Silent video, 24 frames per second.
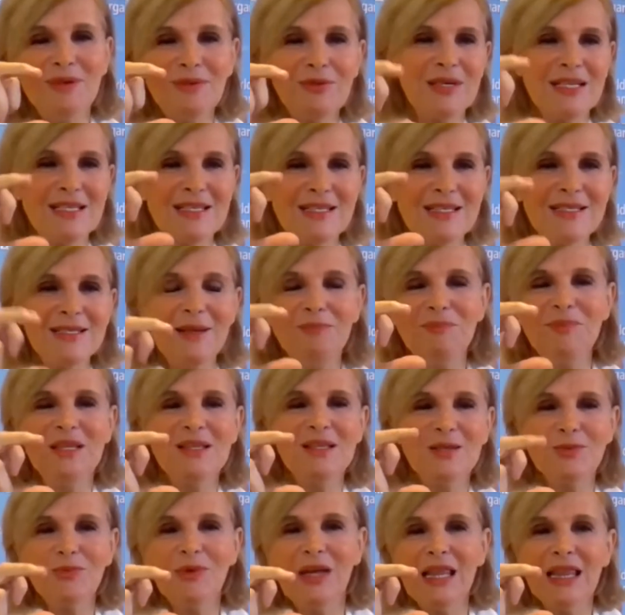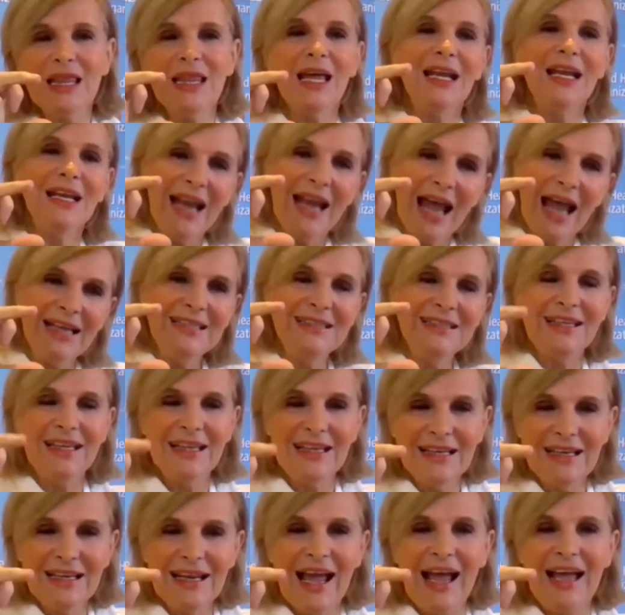recipients with 90
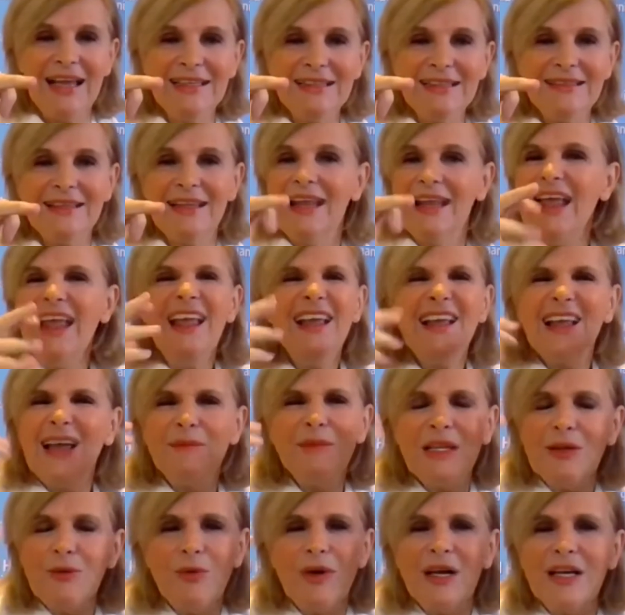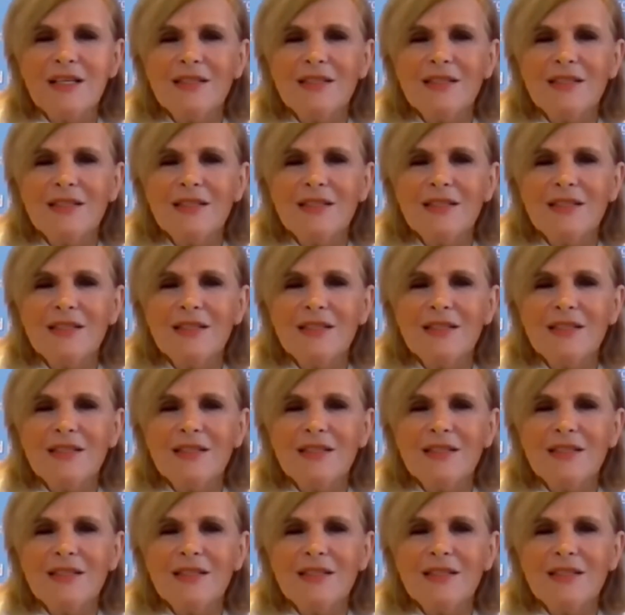and 90. I mean,